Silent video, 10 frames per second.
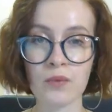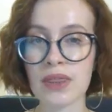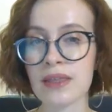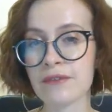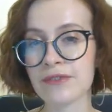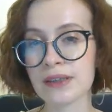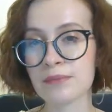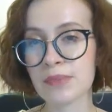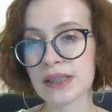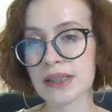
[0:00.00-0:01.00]
With the
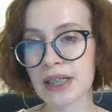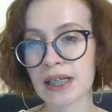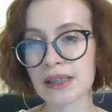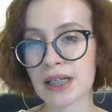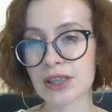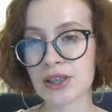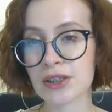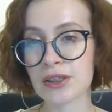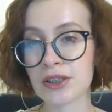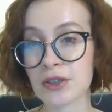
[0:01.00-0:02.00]
availability
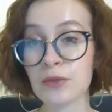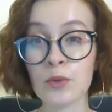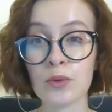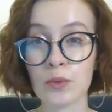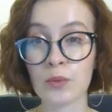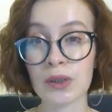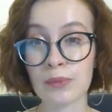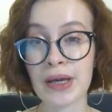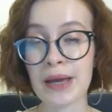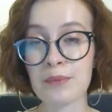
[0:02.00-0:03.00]
calendar, you will
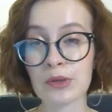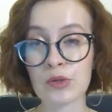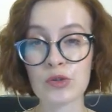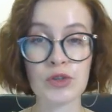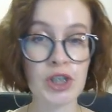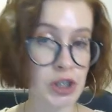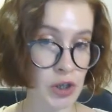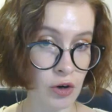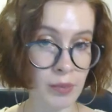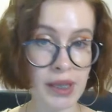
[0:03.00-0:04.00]
be able to
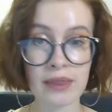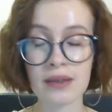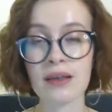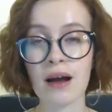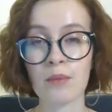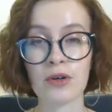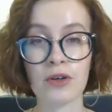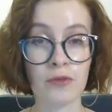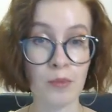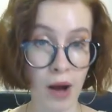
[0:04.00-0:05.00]
determine the
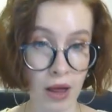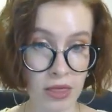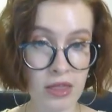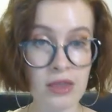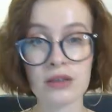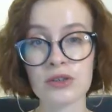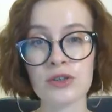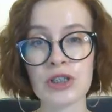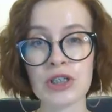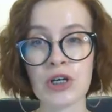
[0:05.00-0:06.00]
number of months
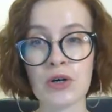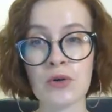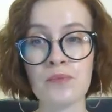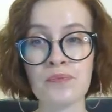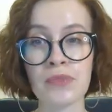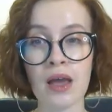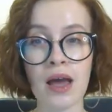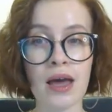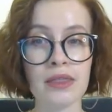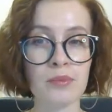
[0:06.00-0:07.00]
to show,
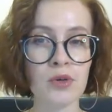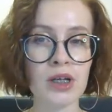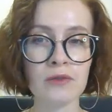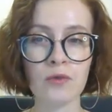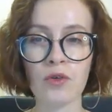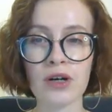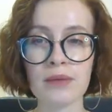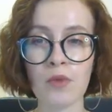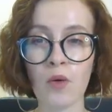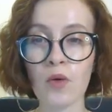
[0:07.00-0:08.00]
and the booking
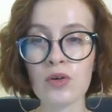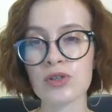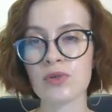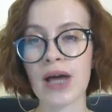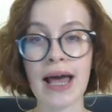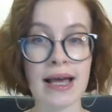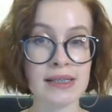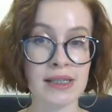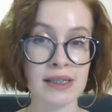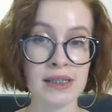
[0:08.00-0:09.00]
form also
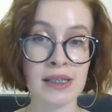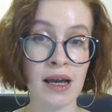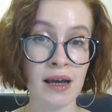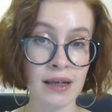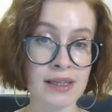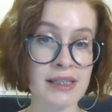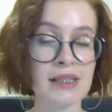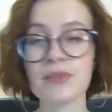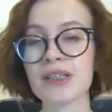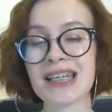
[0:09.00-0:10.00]
has its
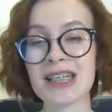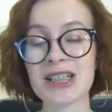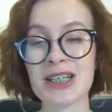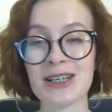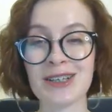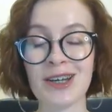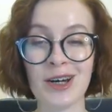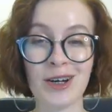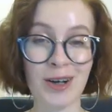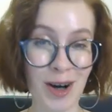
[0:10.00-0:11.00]
customization
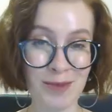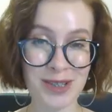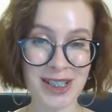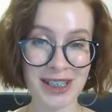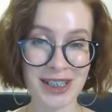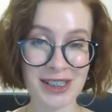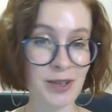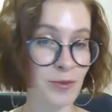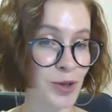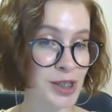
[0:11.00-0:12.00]
options.
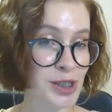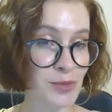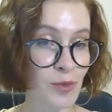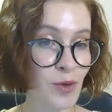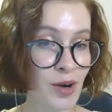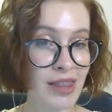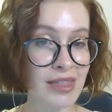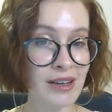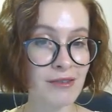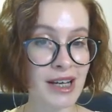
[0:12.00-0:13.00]
What's more,
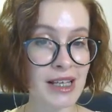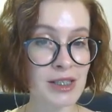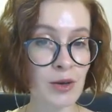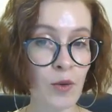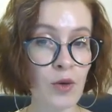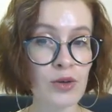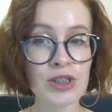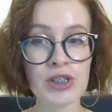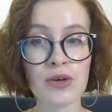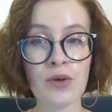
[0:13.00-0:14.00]
there is
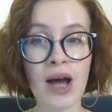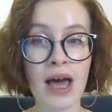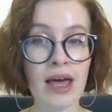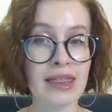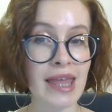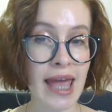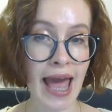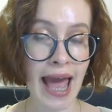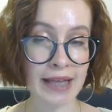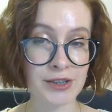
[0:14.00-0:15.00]
also the
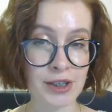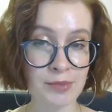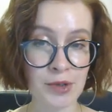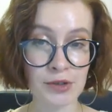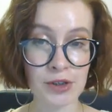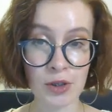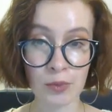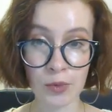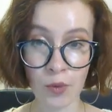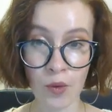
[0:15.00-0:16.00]
attribute
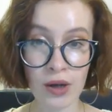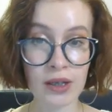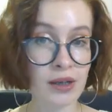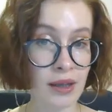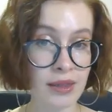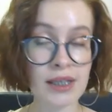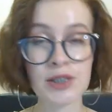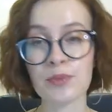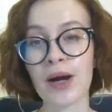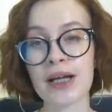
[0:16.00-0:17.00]
block that
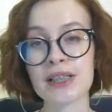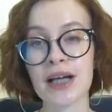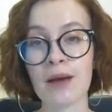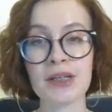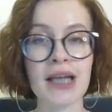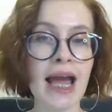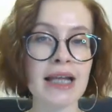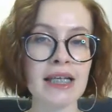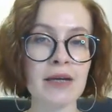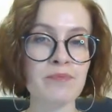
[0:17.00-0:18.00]
might come in
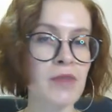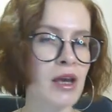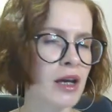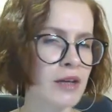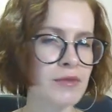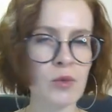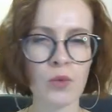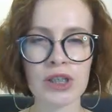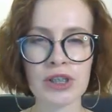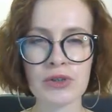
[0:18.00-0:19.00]
handy if you
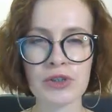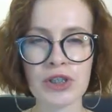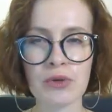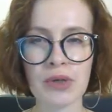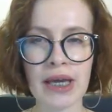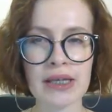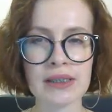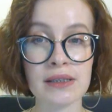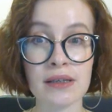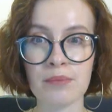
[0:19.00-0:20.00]
want to
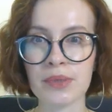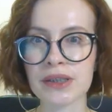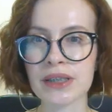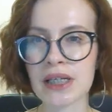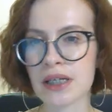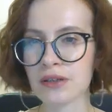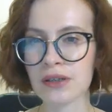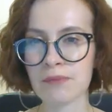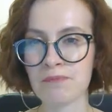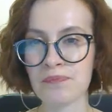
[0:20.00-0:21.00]
showcase some
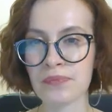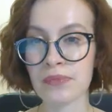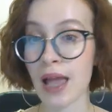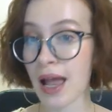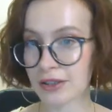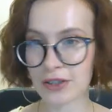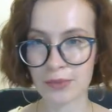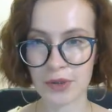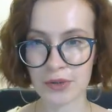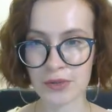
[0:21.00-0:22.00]
particular
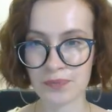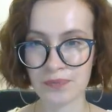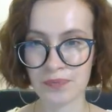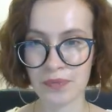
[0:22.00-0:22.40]
attribute.